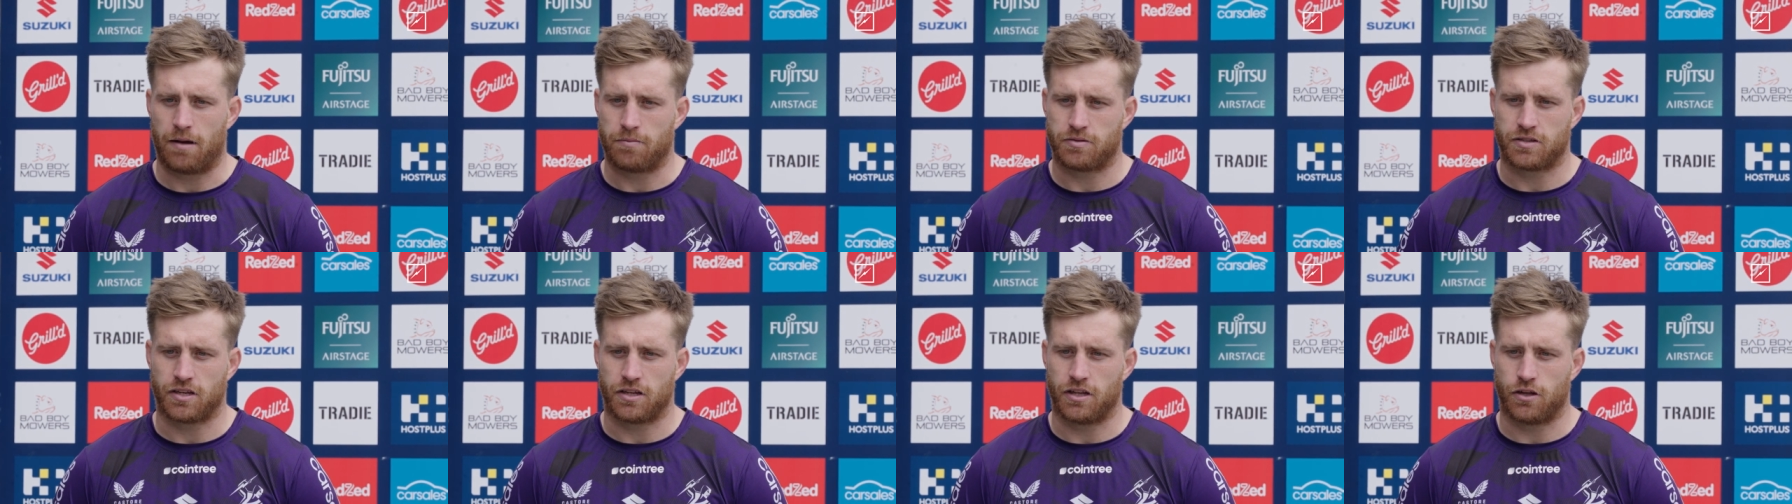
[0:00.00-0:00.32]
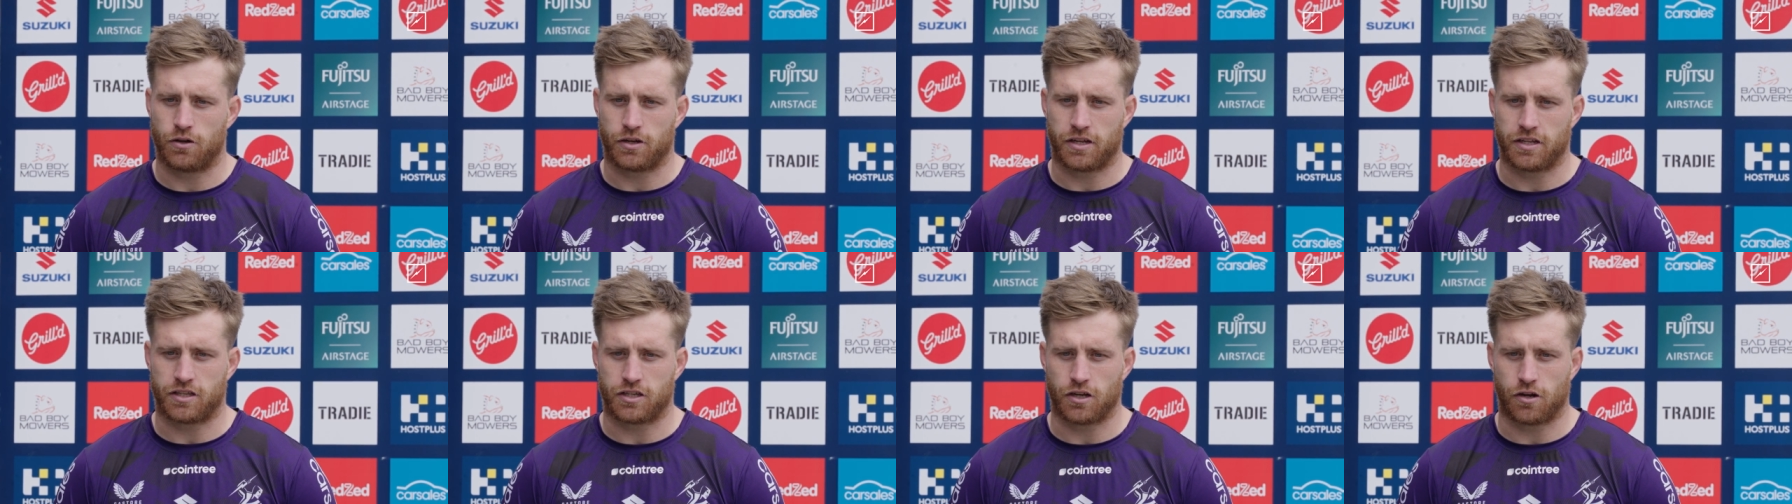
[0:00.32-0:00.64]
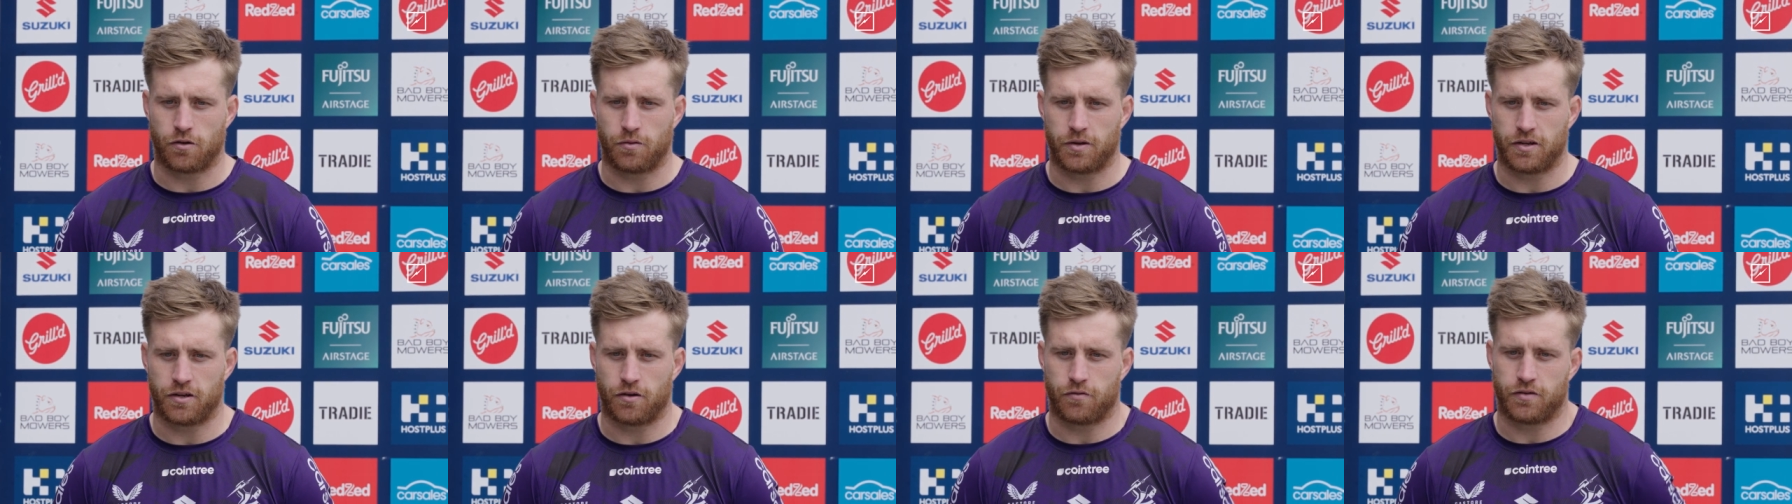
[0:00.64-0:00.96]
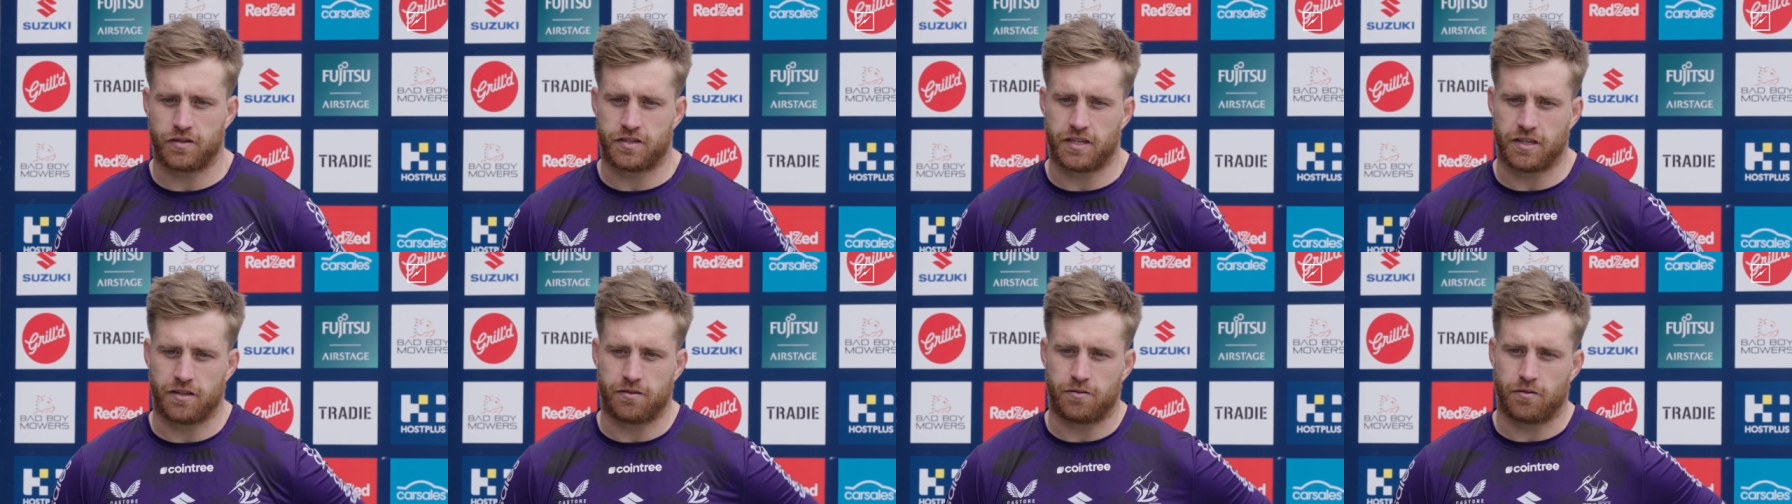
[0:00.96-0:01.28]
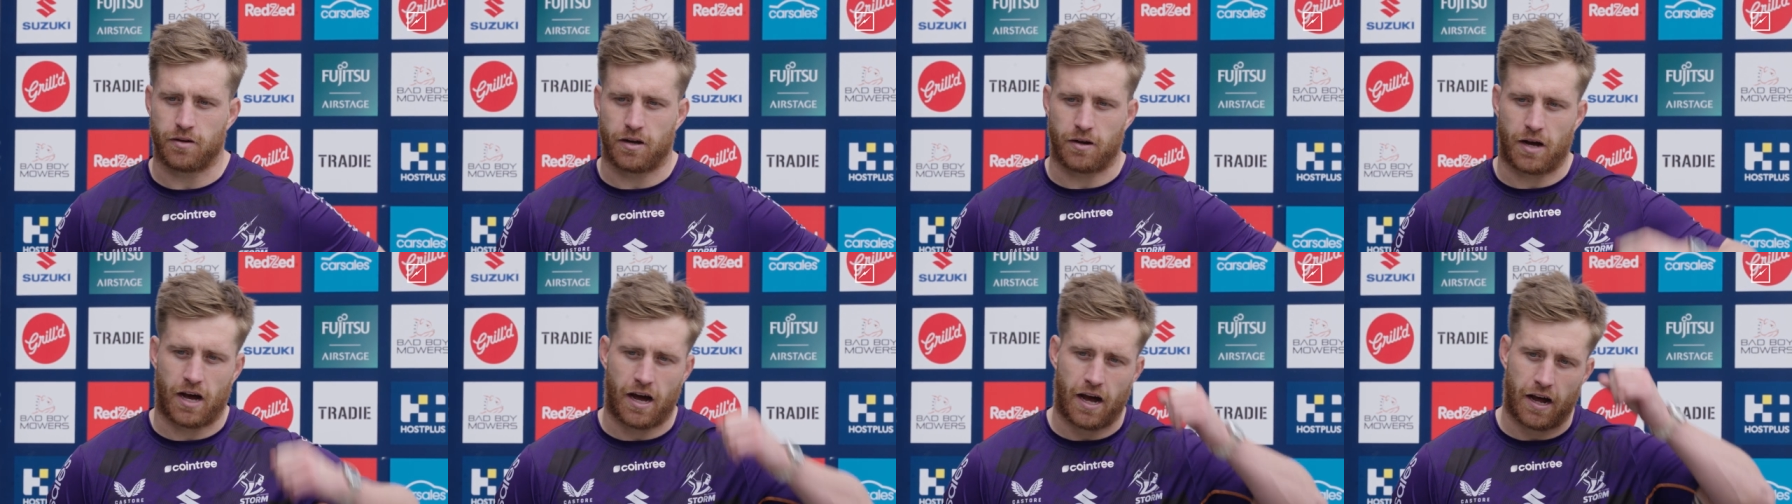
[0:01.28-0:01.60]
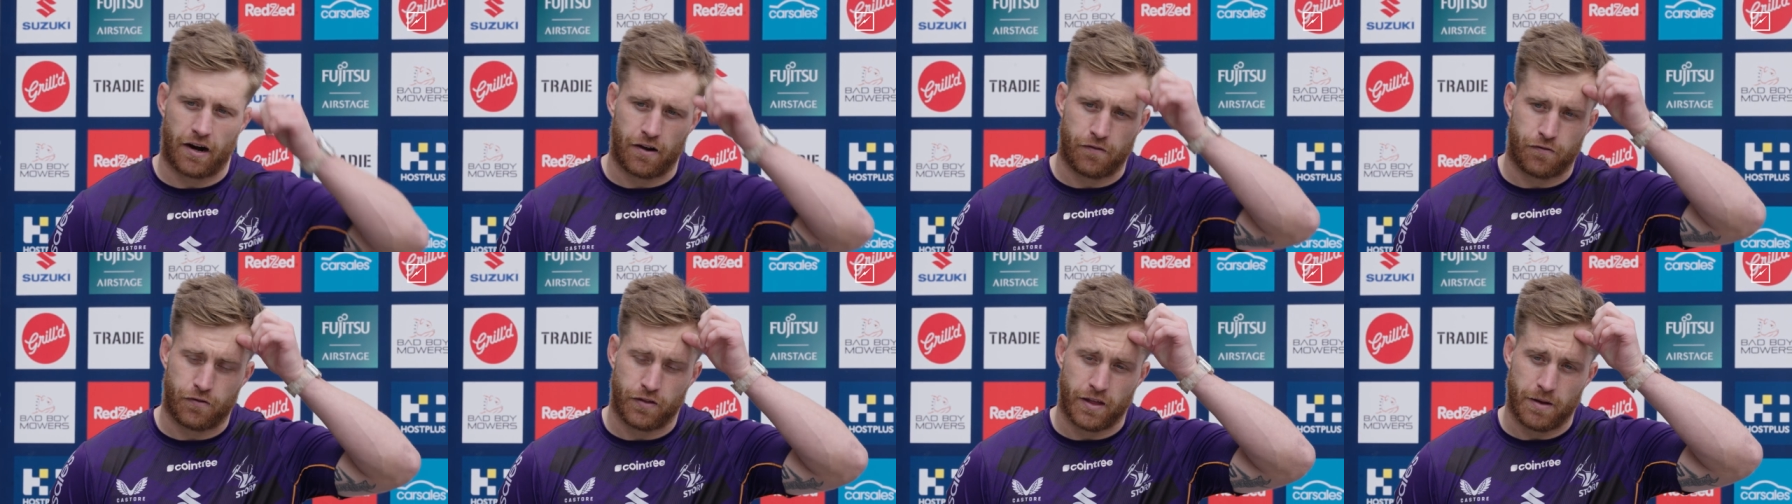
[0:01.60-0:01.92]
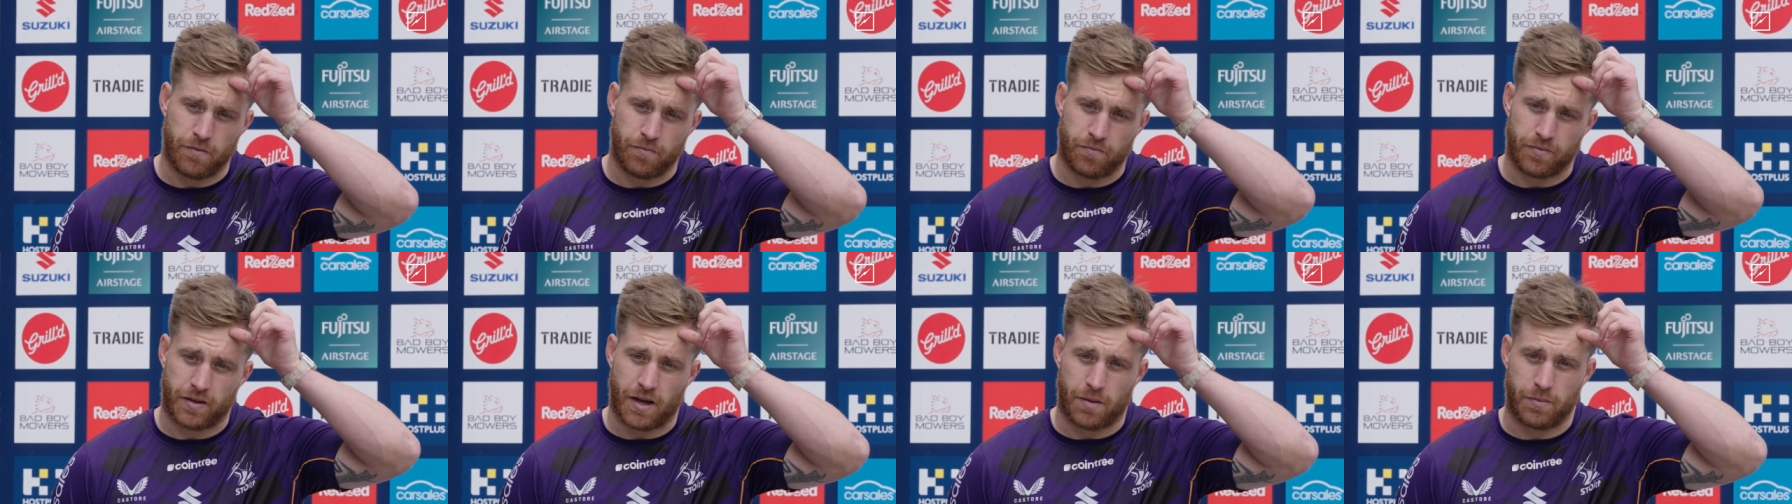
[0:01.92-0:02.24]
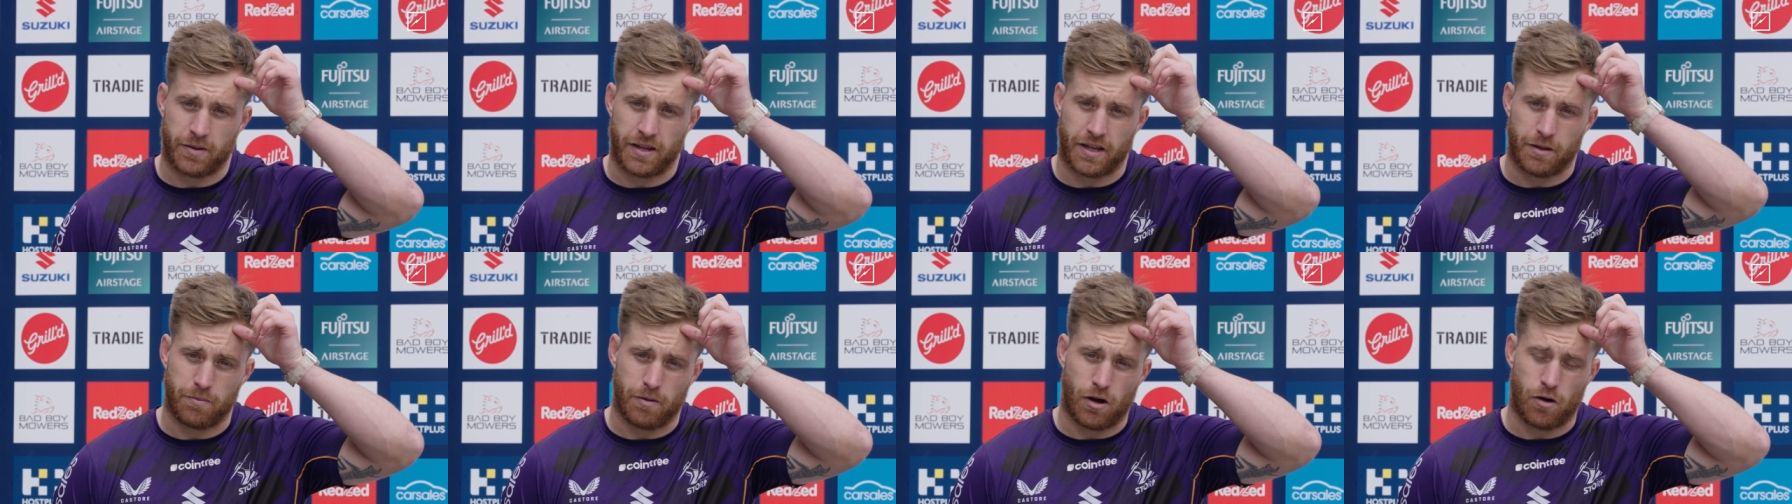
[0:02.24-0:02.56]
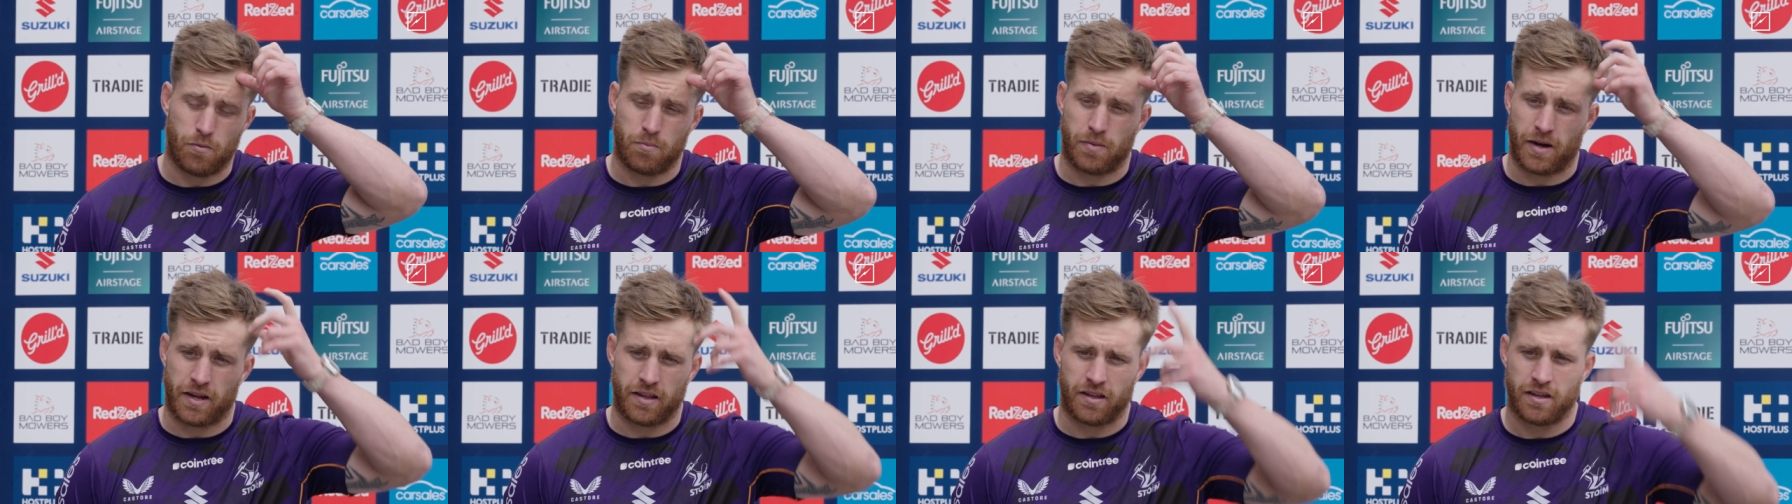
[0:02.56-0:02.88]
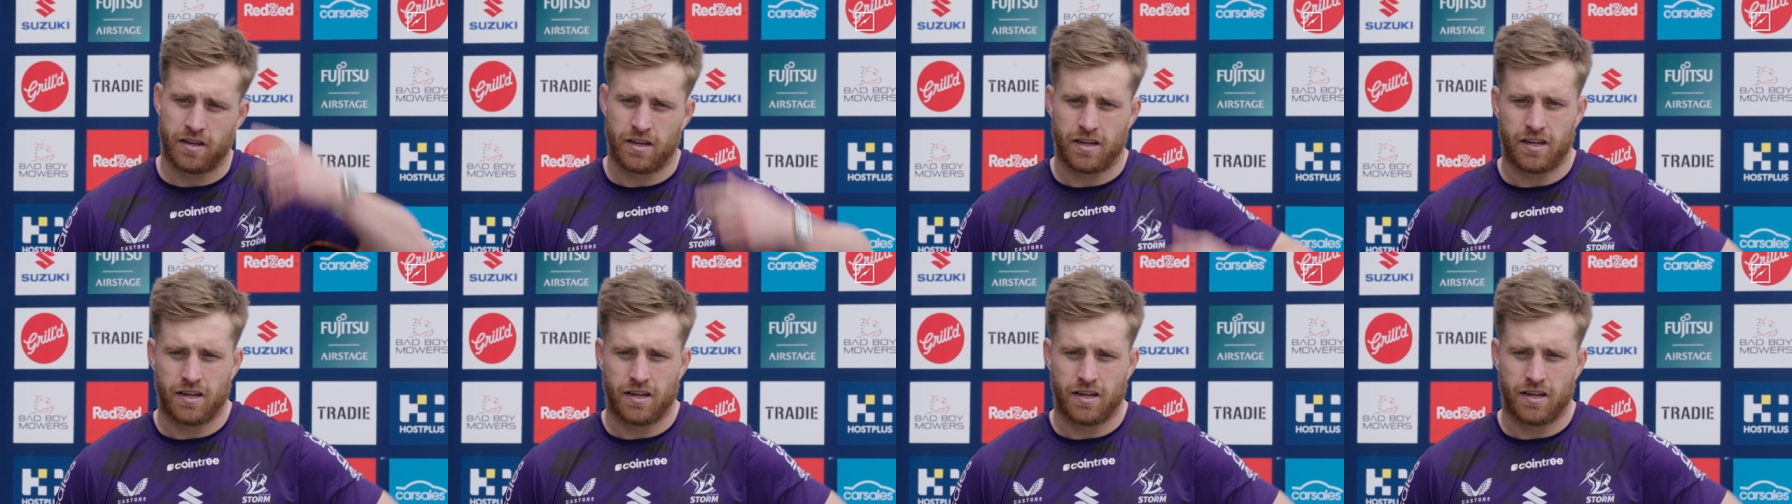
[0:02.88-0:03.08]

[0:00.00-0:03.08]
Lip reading: So they'll continue, obviously, harder for them coming down to Melbourne, but